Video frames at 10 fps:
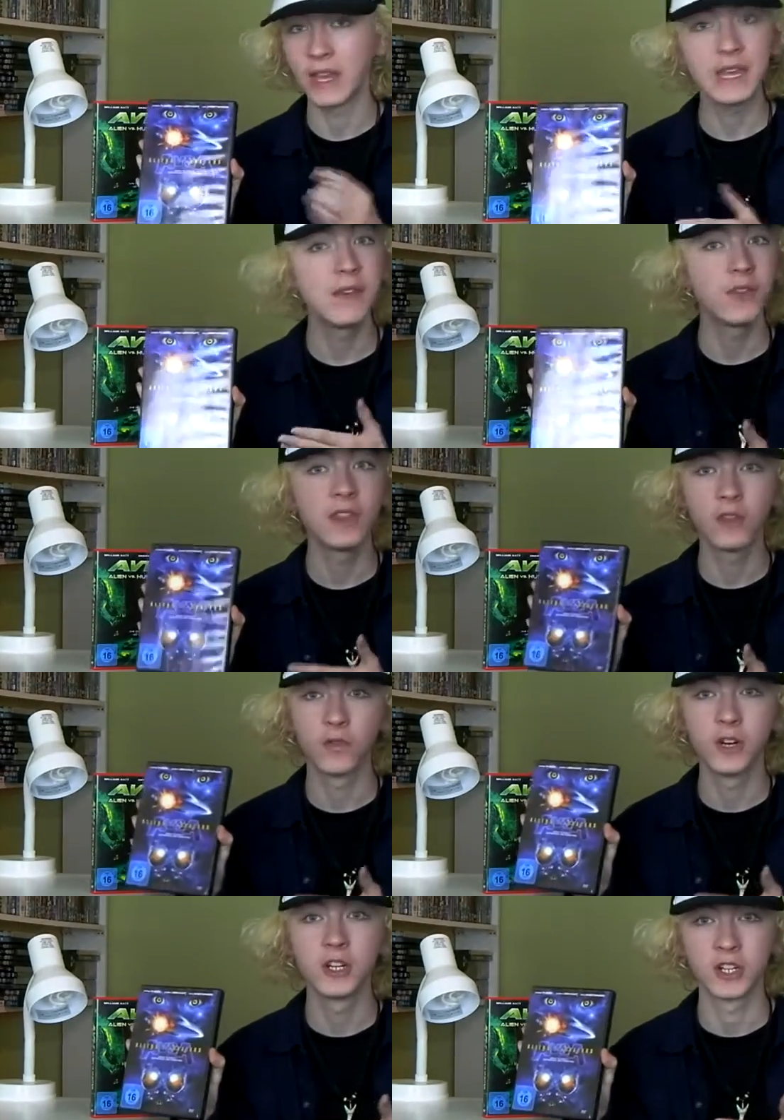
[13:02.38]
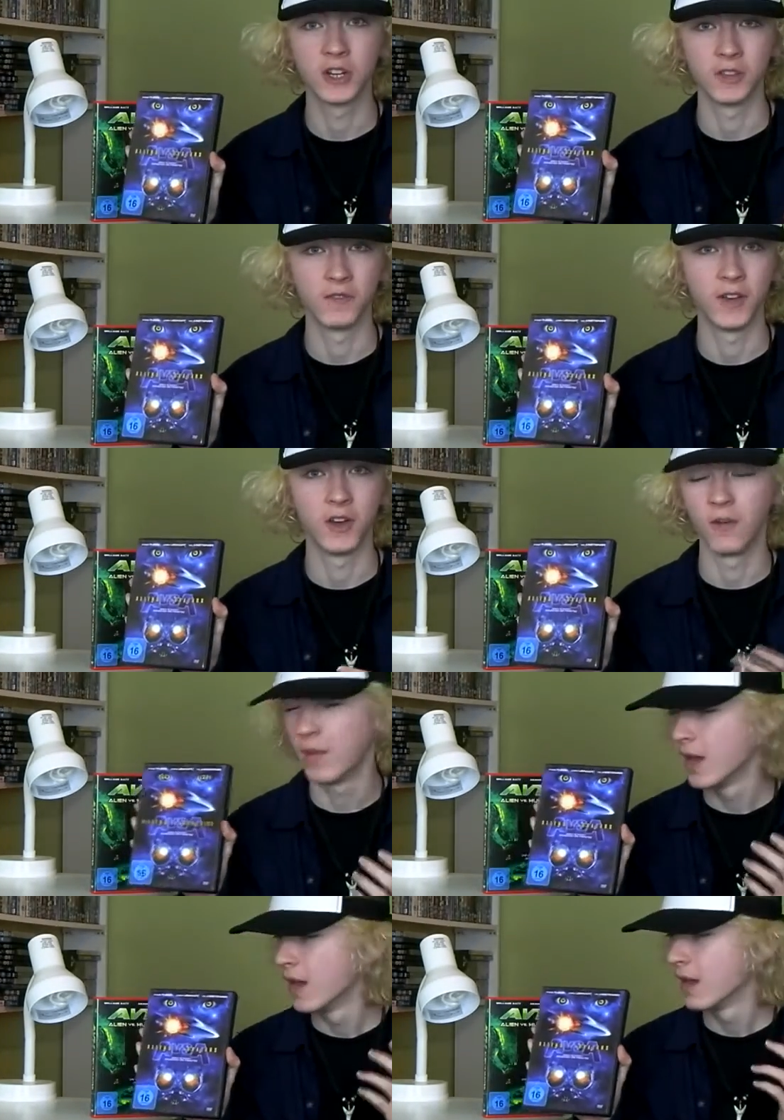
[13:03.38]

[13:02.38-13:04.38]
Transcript: of even this version of the film,